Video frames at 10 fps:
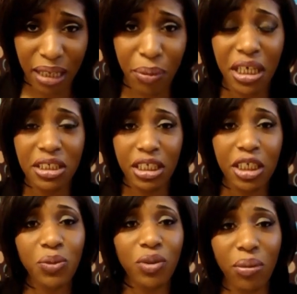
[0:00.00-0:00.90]
because
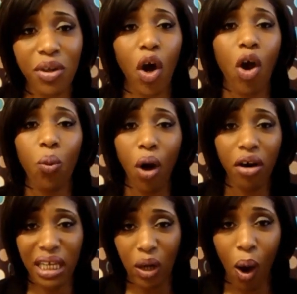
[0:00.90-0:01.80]
these women are
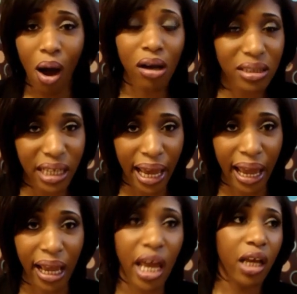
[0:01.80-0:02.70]
walking all day.